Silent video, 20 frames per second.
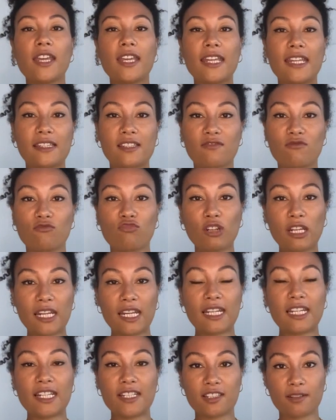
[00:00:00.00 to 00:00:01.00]
It
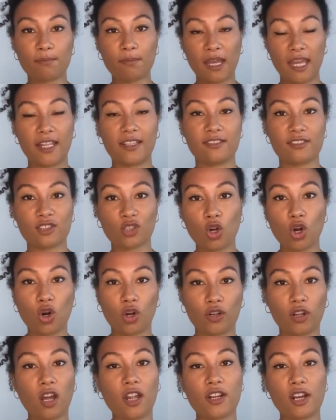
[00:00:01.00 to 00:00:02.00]
really depends
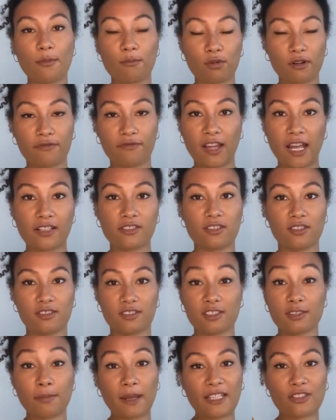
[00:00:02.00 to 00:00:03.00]
on a number of factors.
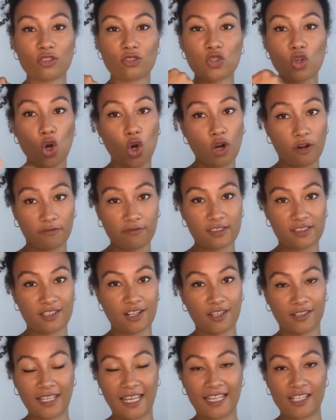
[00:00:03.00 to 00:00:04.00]
It depends on your office
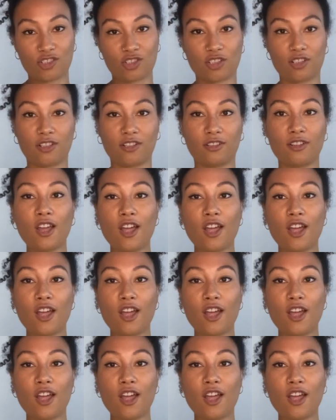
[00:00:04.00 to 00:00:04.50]
location.